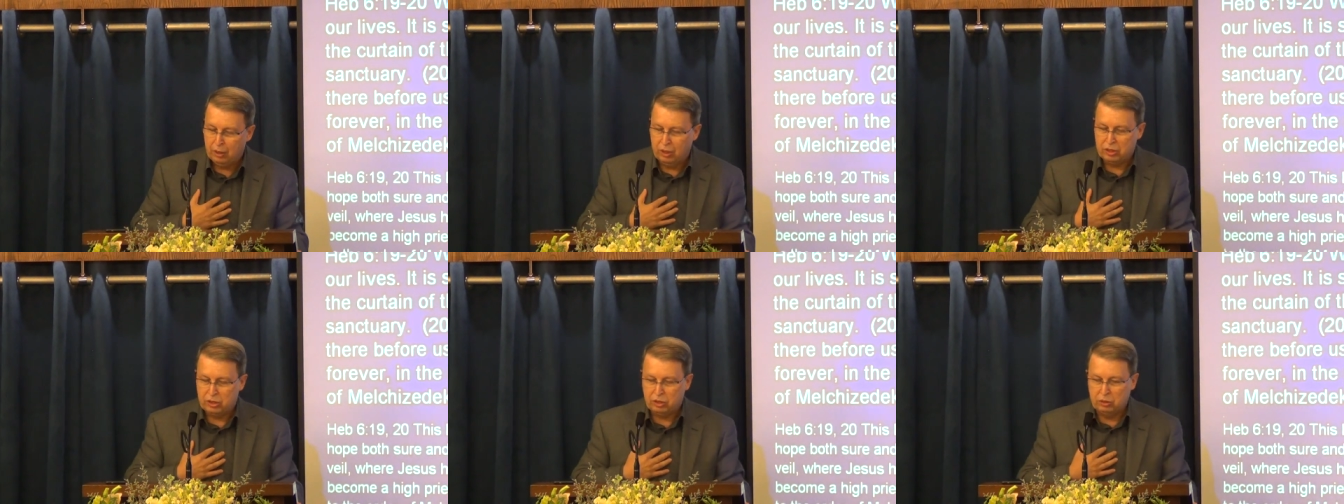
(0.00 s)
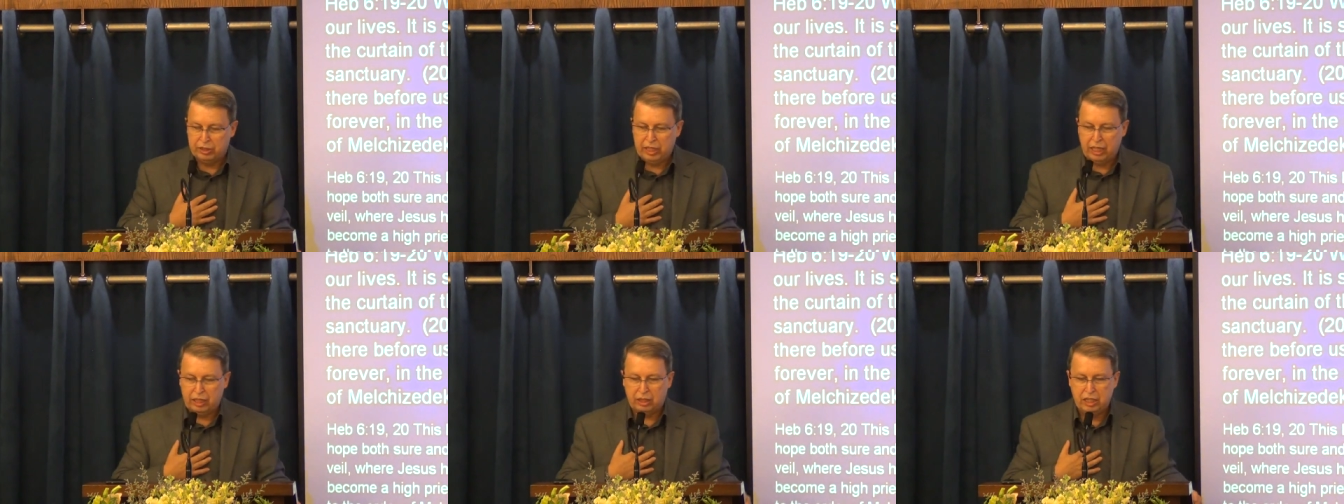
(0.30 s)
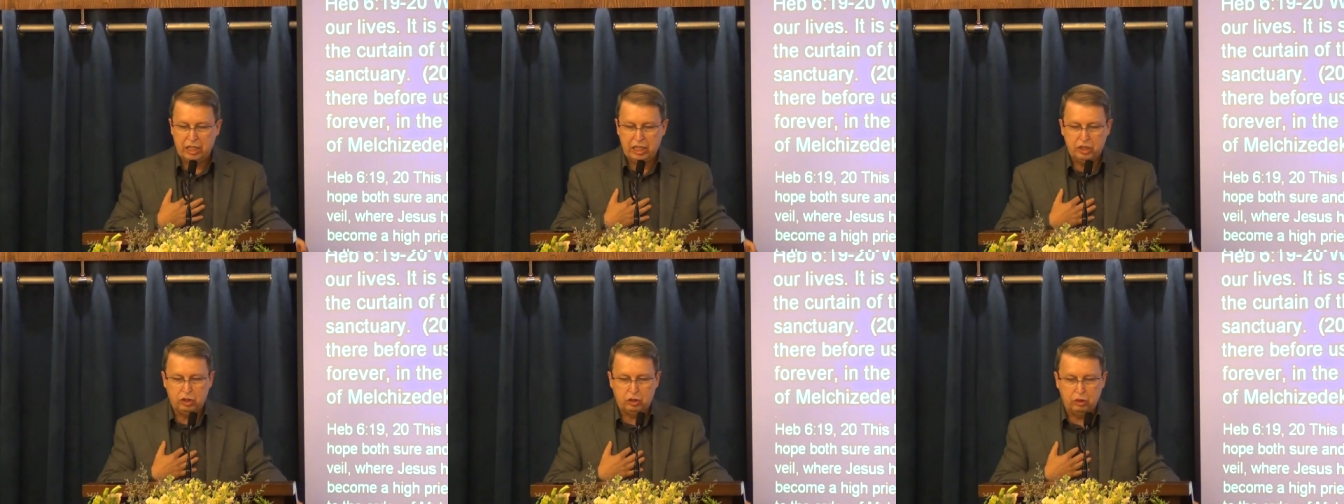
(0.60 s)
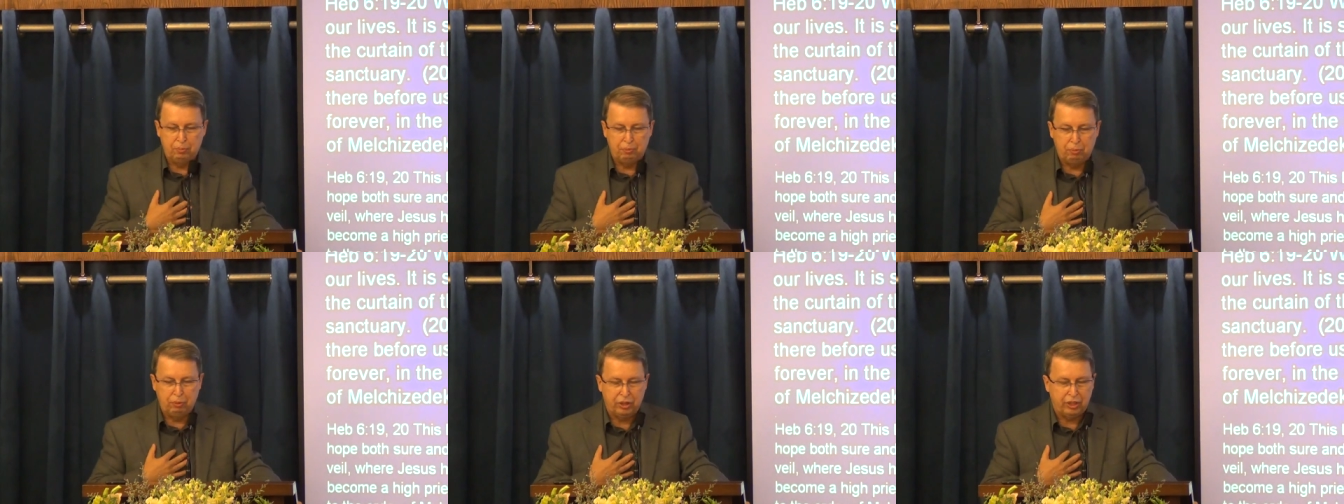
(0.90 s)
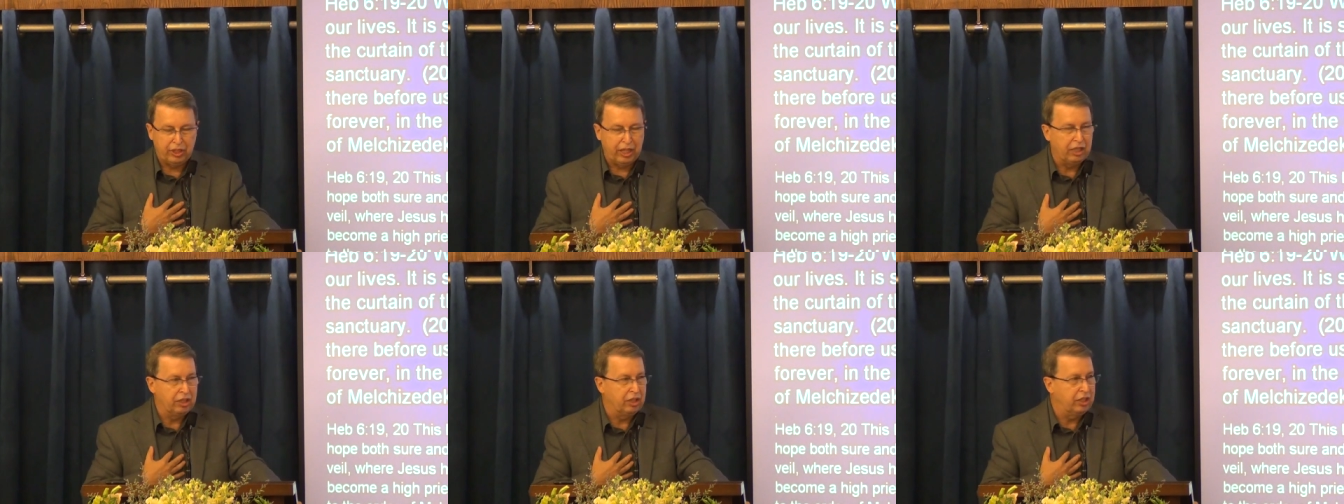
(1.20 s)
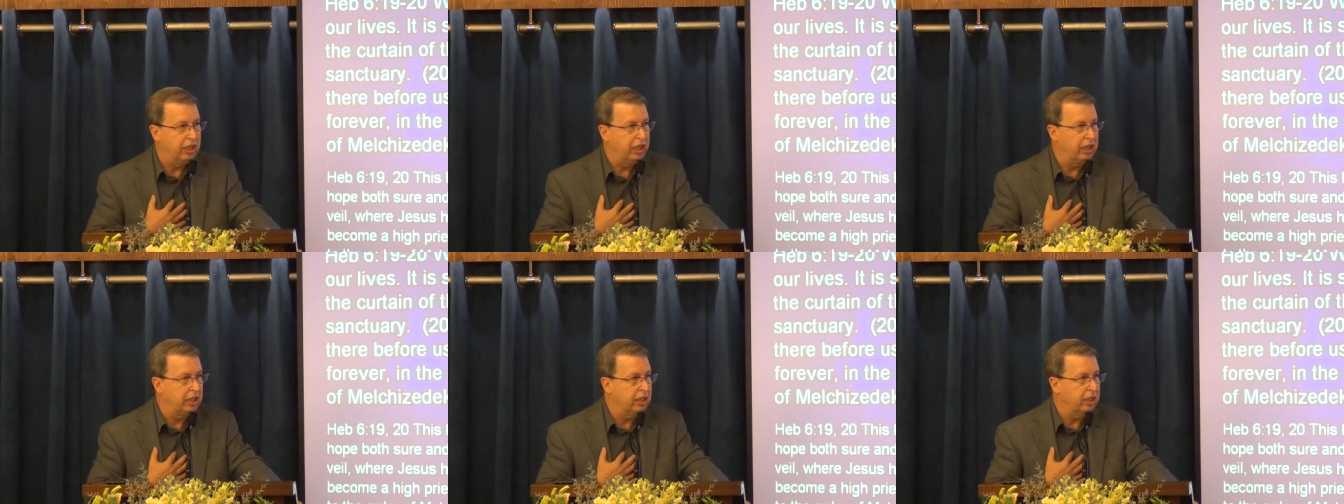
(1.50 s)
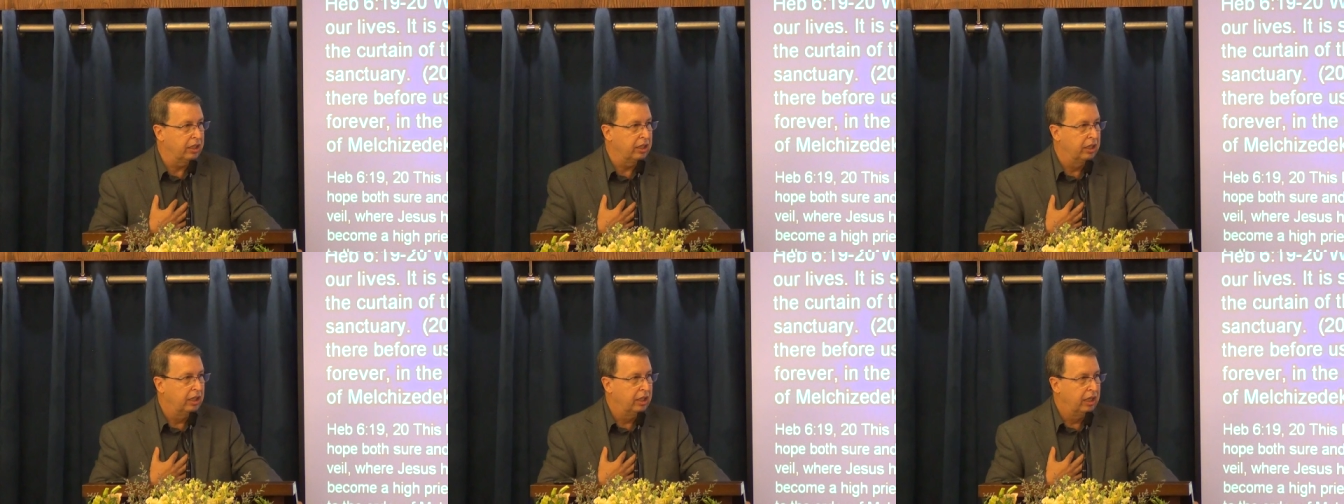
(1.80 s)
So that leads to
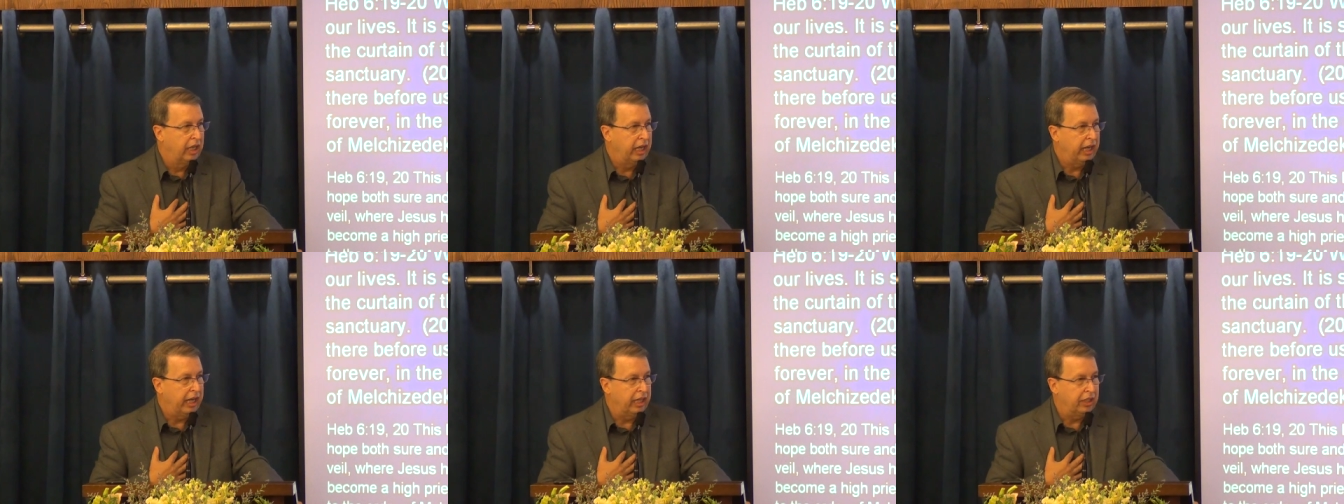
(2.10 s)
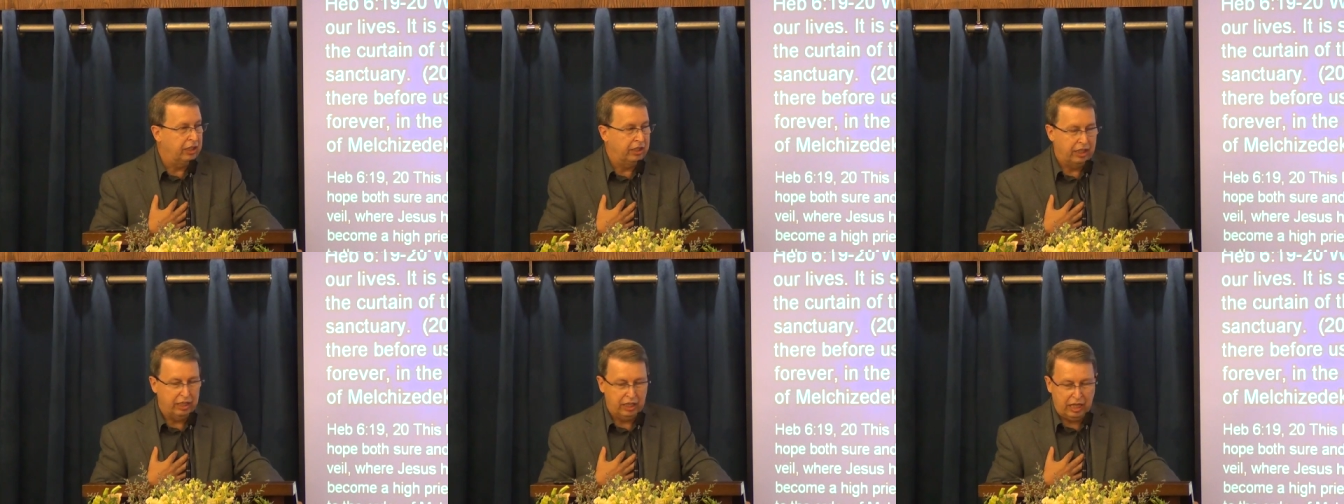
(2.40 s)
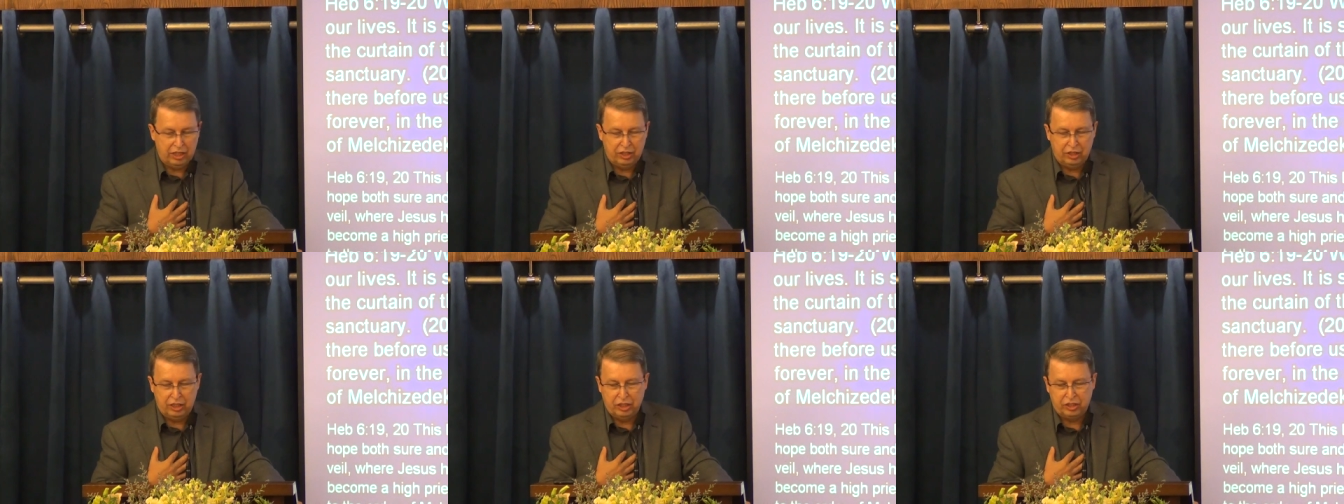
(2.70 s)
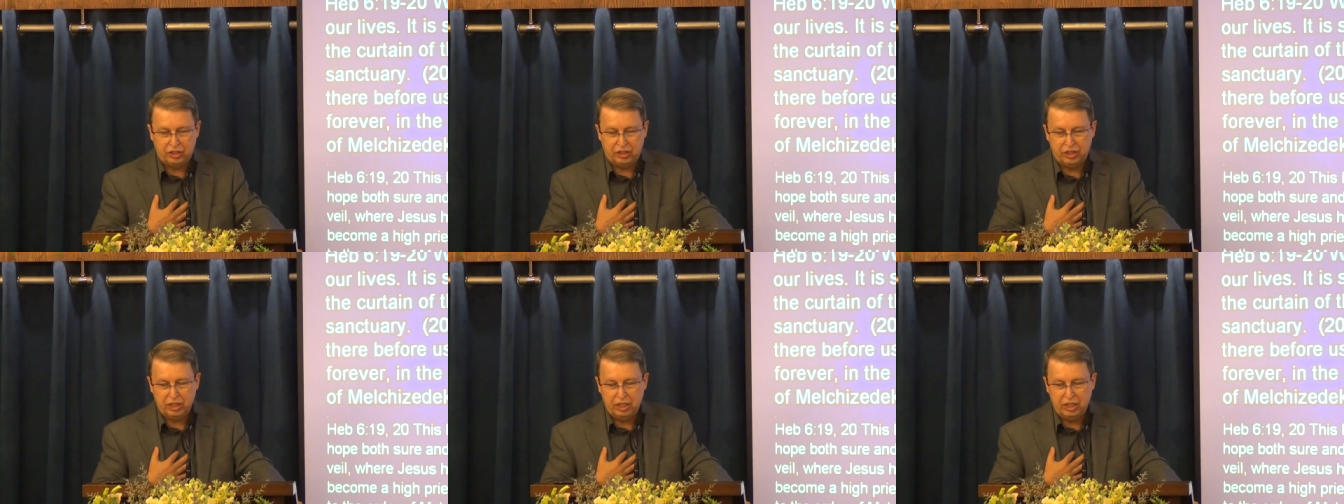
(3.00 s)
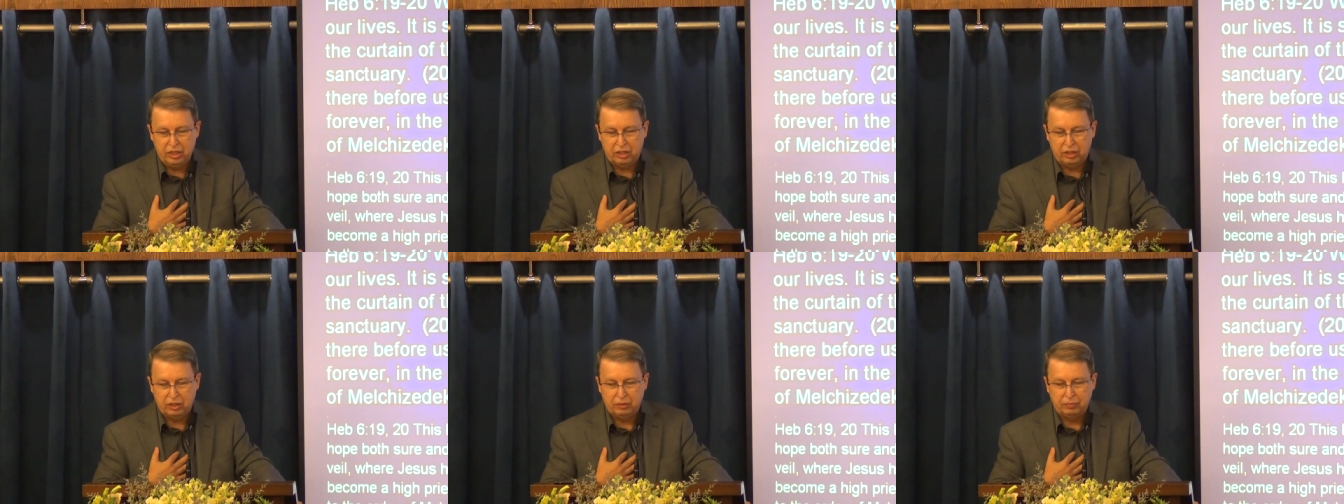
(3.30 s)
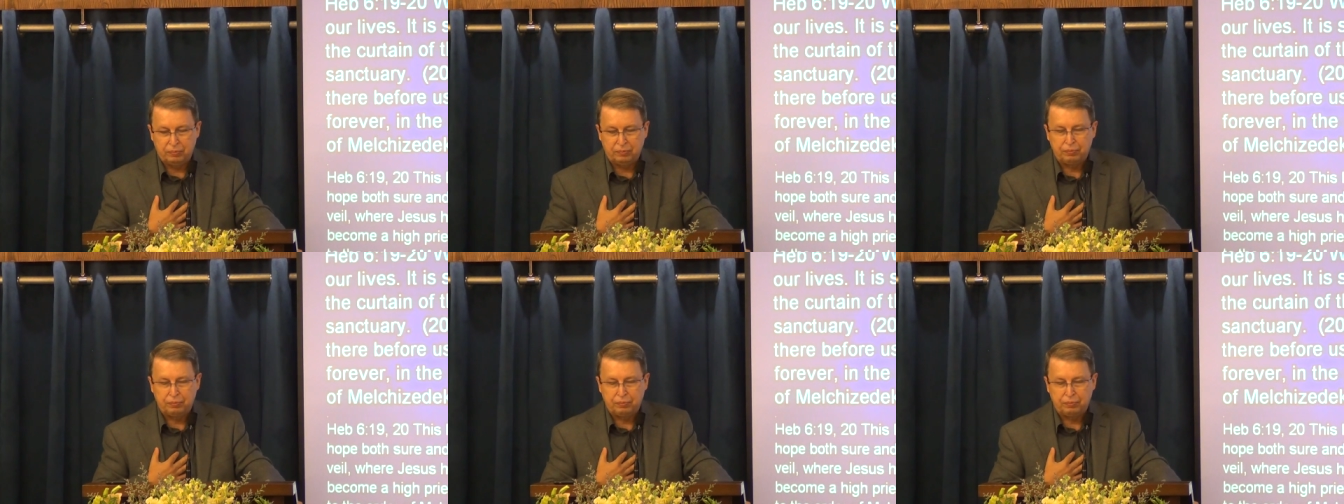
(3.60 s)
pretending and deceit.